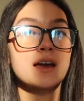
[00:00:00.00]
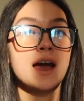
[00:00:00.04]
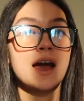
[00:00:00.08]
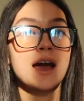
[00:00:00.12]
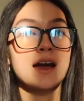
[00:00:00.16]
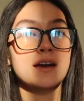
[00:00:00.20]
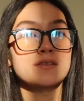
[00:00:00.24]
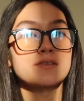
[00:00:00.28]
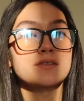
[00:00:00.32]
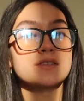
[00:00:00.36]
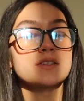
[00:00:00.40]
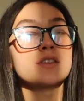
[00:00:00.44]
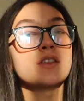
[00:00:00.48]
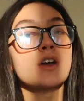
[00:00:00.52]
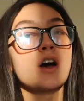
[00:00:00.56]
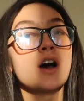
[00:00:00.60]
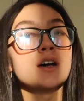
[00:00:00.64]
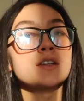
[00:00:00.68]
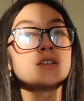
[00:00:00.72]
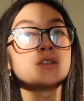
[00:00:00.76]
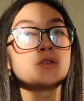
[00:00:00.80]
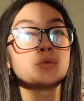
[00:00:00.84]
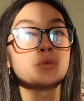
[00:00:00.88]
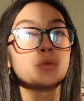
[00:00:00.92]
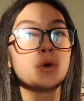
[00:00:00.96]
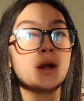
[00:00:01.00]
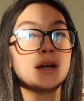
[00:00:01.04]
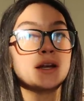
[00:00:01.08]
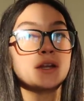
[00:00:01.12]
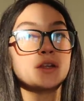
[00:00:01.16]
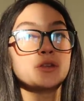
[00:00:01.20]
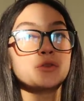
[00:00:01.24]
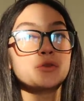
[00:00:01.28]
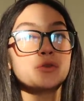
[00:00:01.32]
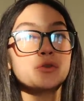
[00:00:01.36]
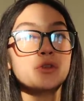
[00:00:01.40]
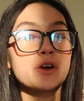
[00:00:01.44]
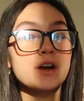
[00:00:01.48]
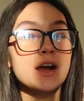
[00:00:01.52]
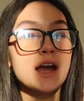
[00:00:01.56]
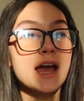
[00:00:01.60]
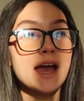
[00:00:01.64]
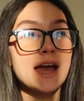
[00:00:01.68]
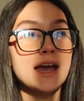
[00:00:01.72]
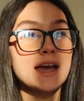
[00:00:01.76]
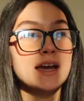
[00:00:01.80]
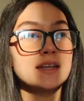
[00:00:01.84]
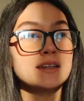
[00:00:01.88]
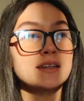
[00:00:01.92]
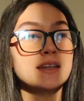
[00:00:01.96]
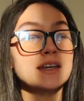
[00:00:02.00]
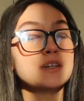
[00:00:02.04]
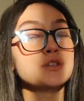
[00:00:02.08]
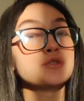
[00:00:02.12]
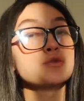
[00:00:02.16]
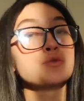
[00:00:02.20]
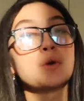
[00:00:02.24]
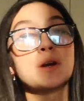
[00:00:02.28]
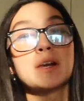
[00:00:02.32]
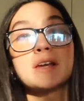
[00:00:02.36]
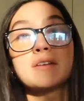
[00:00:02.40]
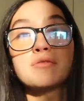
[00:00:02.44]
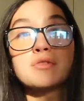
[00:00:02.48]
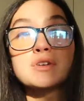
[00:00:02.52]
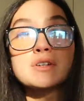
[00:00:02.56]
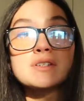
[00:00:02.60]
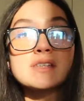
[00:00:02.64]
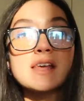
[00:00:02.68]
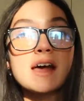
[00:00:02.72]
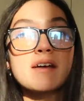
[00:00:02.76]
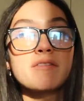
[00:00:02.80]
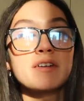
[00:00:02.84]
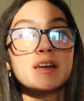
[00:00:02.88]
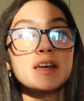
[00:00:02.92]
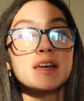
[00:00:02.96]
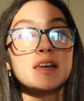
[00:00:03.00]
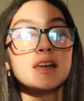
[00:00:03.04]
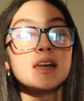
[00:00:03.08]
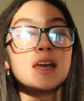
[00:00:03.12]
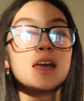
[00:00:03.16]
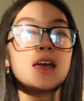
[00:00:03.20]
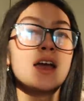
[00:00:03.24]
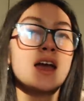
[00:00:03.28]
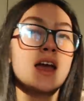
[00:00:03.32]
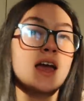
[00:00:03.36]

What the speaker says: has thoughts running through their head like 24/7